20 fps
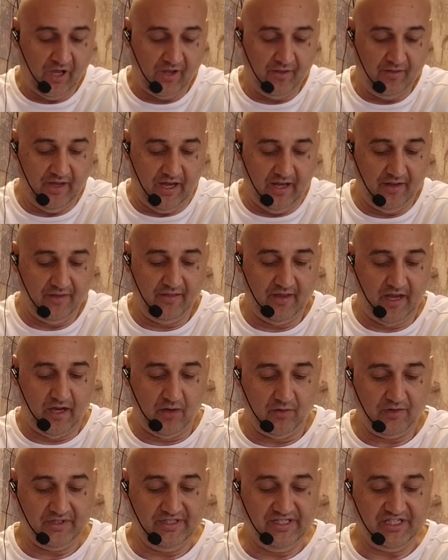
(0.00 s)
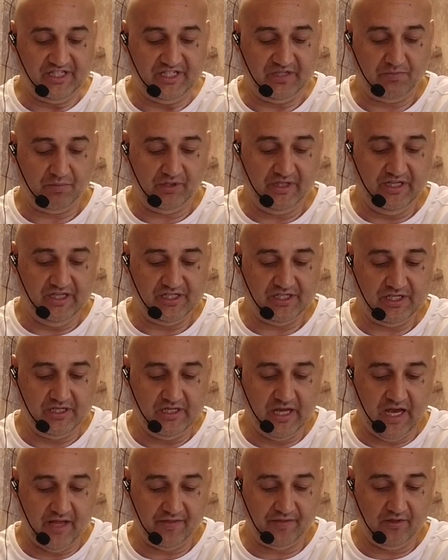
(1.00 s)
that thou displease
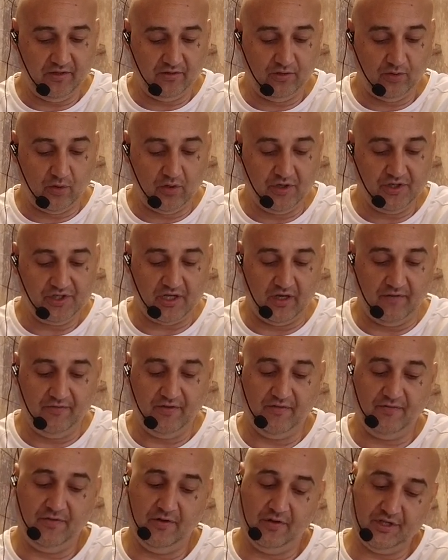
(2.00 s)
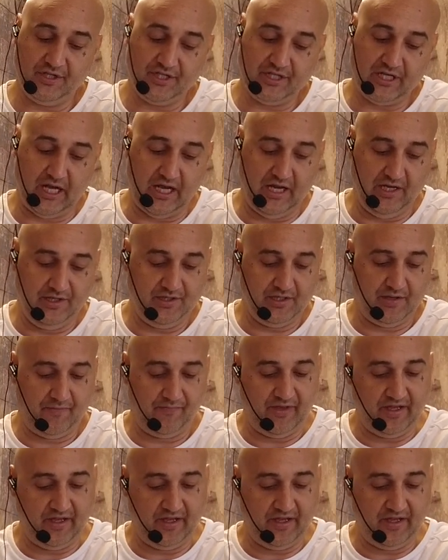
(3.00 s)
not the lords of the Philistines.